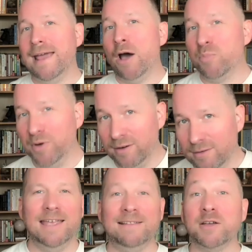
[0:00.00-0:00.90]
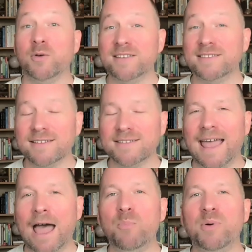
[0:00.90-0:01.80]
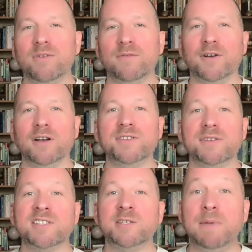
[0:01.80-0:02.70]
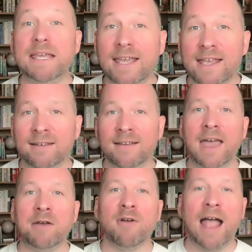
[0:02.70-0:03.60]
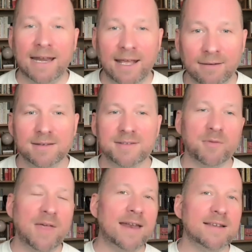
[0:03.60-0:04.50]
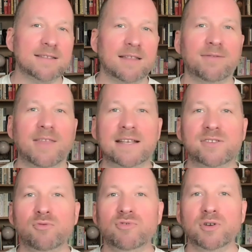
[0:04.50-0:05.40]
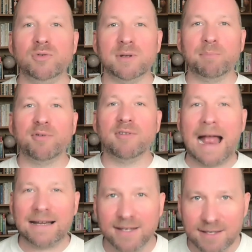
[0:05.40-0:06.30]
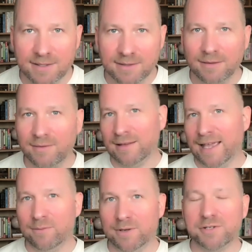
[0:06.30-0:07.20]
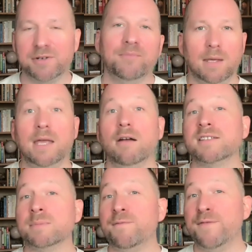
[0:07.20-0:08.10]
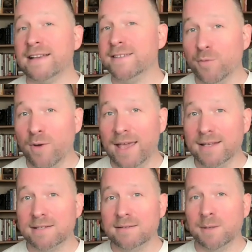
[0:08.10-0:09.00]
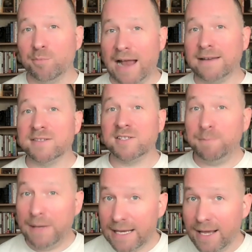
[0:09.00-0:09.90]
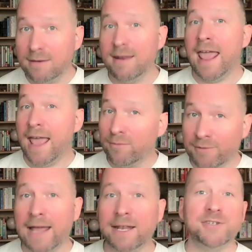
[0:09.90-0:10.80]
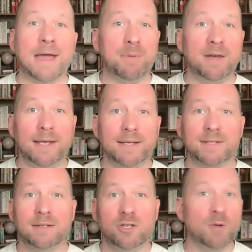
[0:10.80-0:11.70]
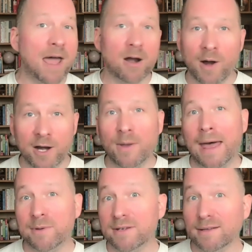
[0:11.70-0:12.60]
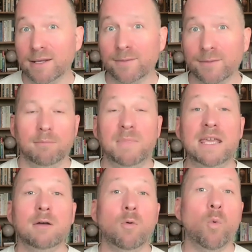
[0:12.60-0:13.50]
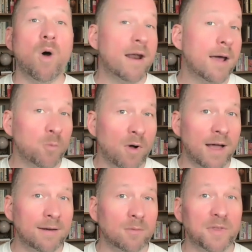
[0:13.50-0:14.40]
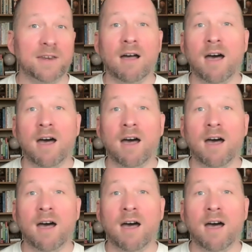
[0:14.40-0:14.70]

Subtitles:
output. In linguistics, output refers to speaking and writing. So that is the things you do to practice the language. Here are some effective ways to practice speaking and writing Japanese, no matter where you happen to live. Meet one-on-one with an